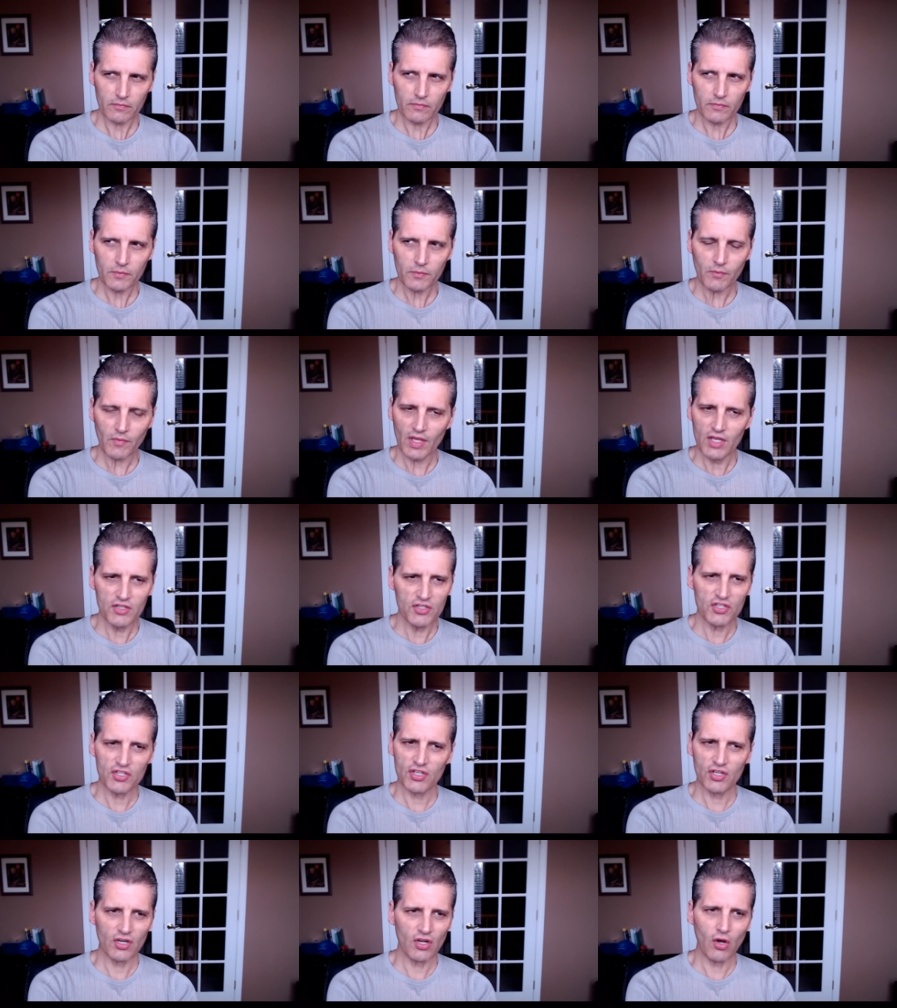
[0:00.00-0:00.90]
is just
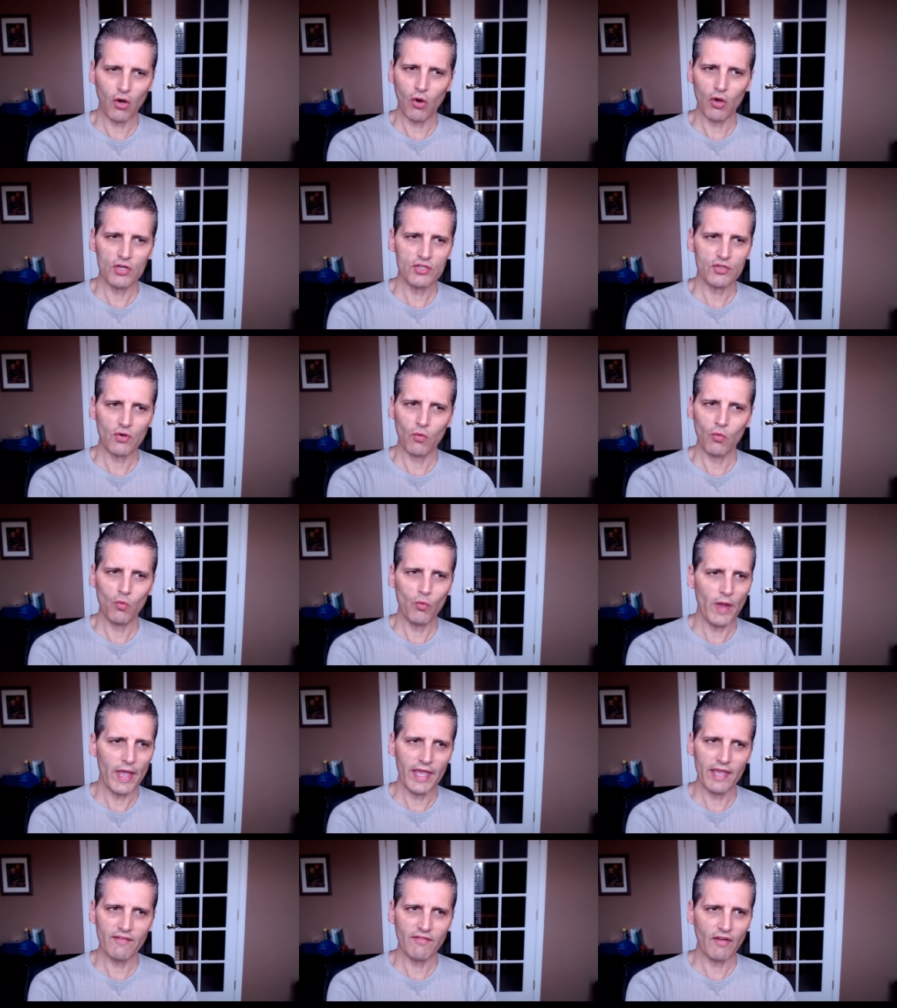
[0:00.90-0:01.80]
going to cause a
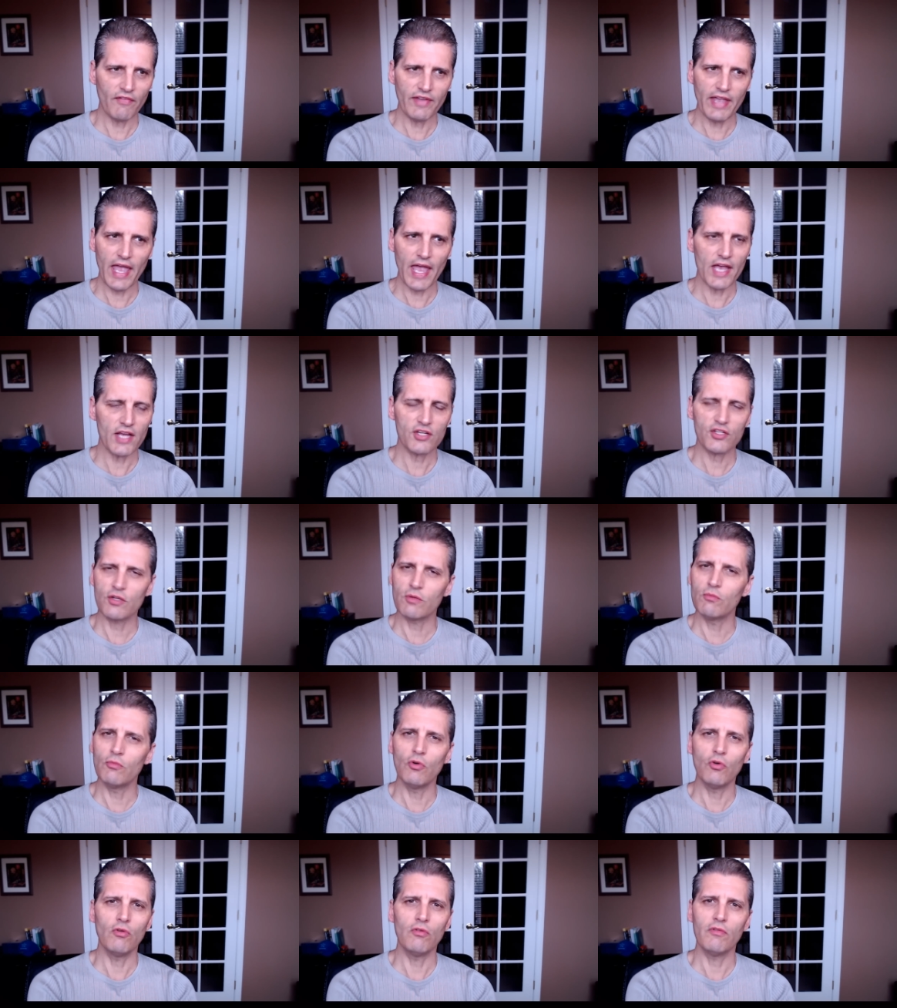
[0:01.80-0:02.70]
wave of cash to
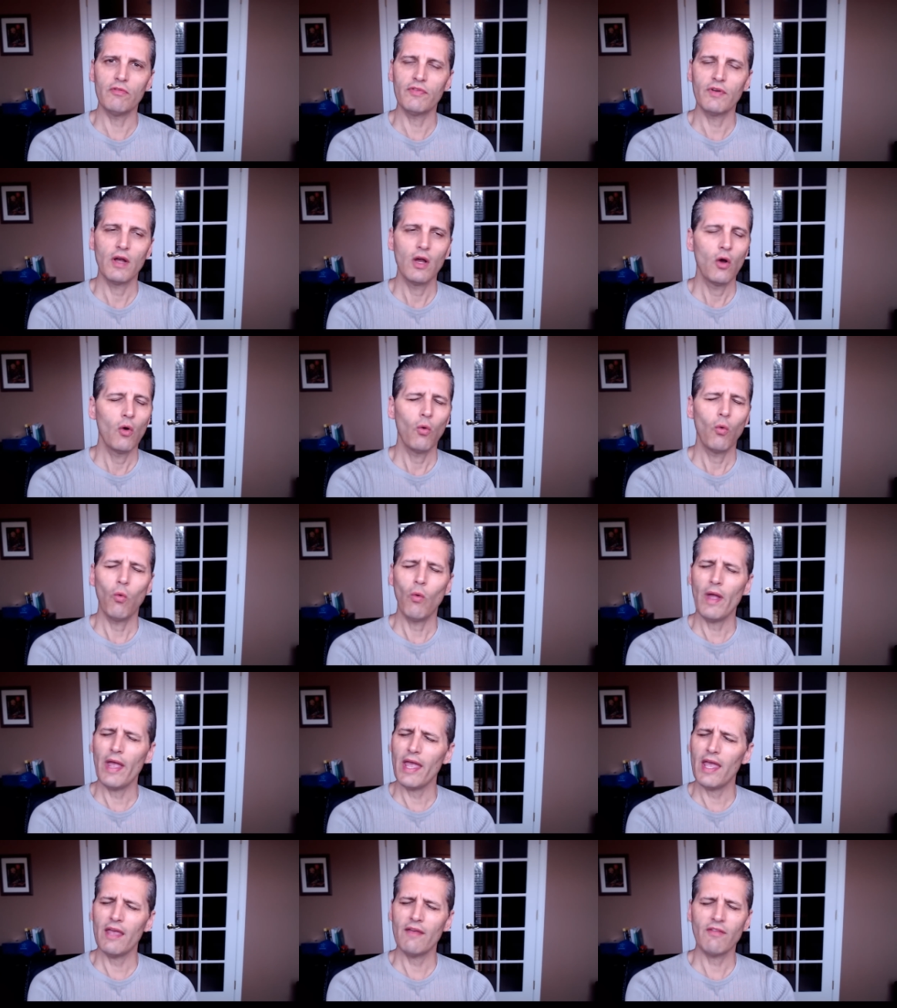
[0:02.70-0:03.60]
move,
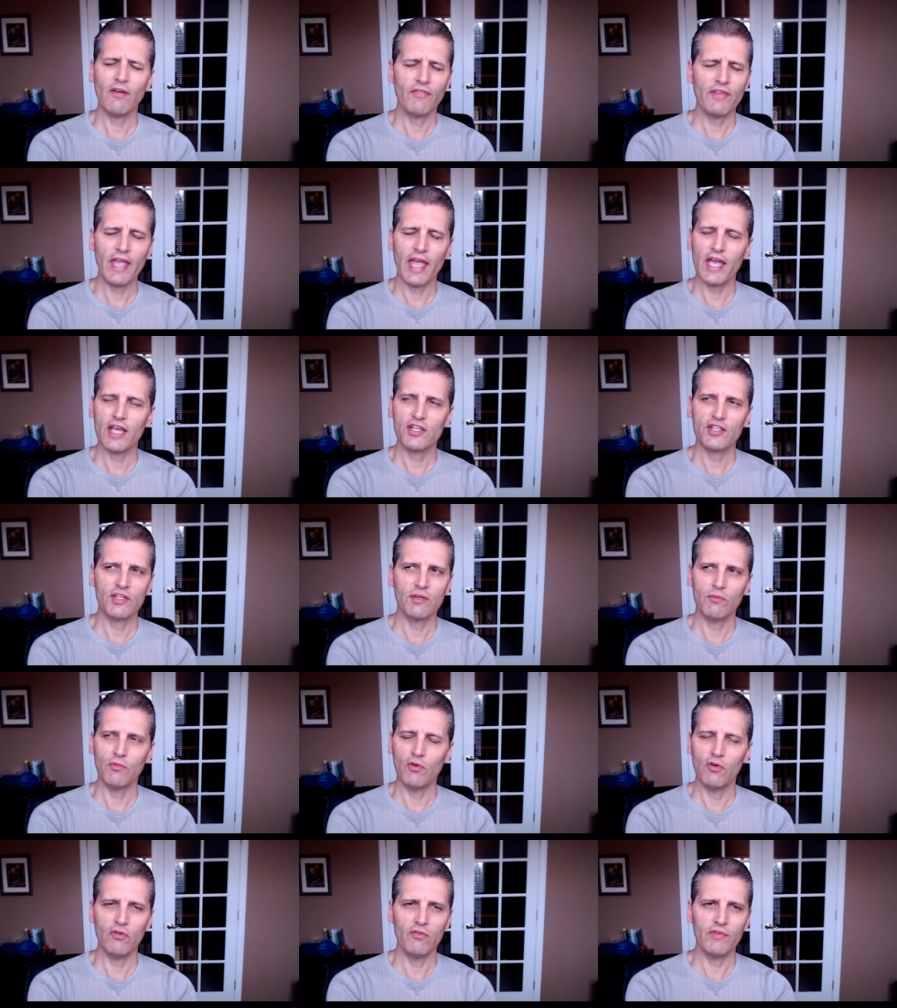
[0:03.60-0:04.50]
wave of cash to
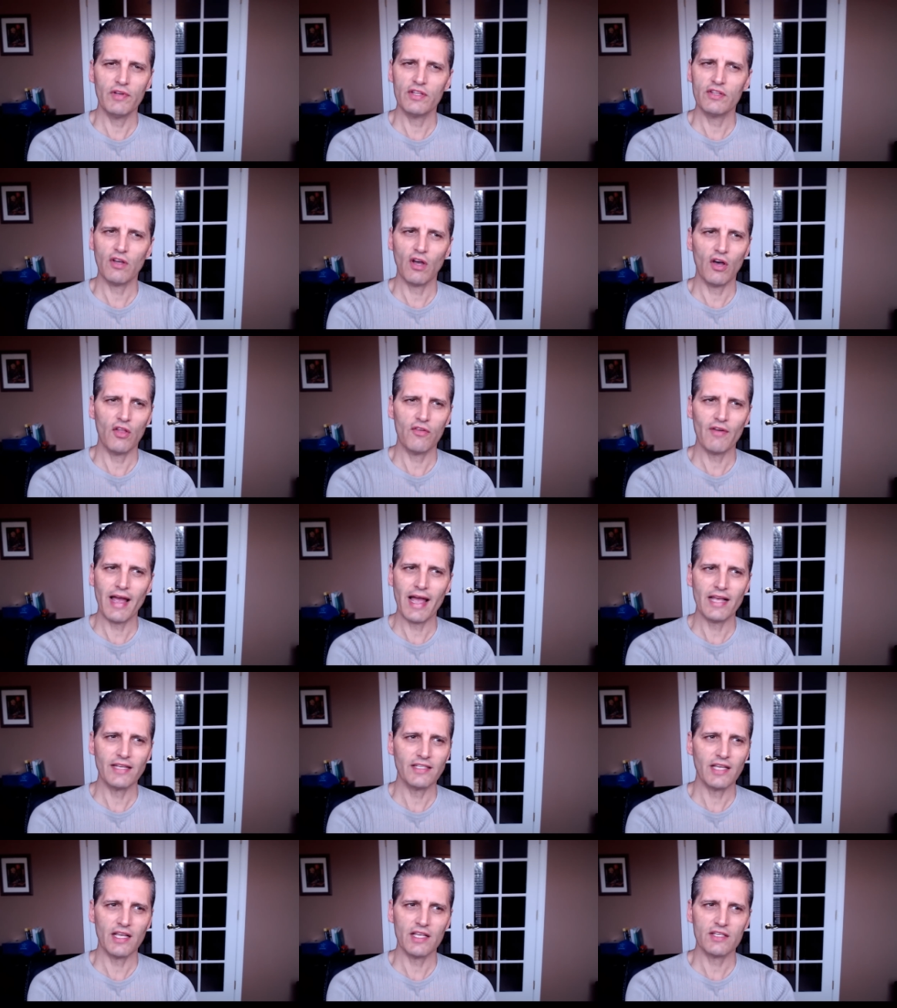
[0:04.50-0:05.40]
move into other
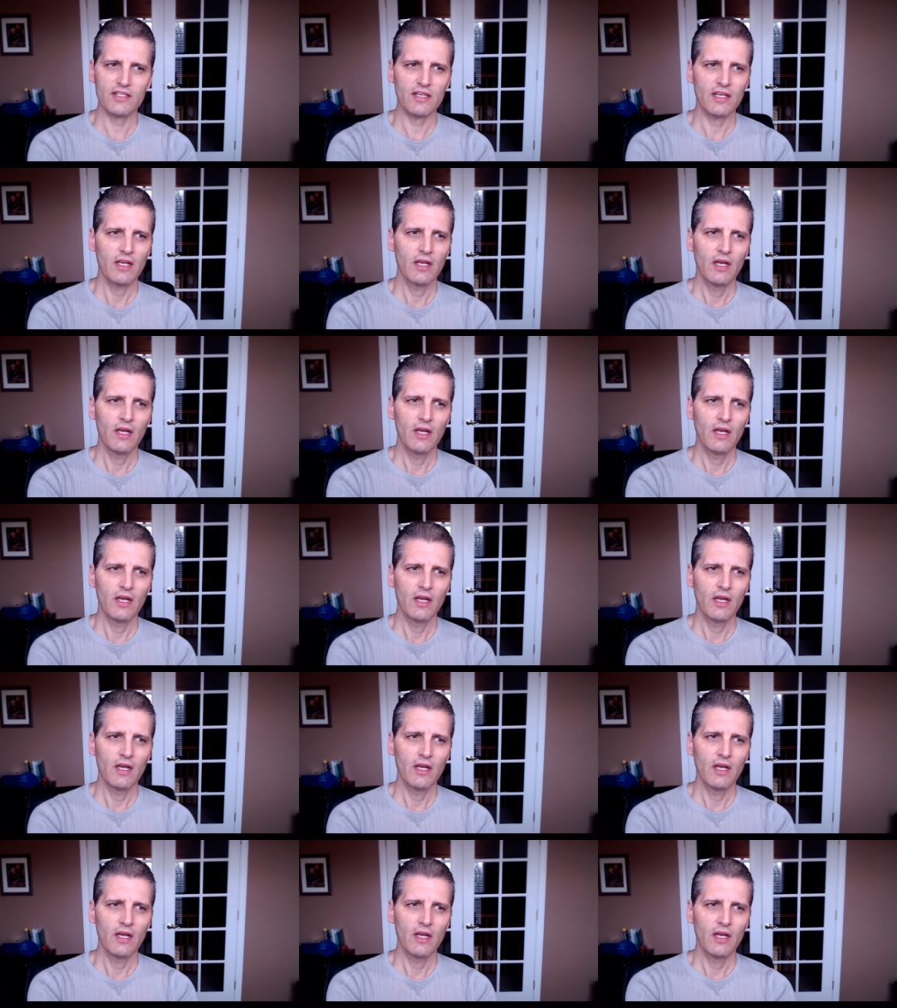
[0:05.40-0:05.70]
assets.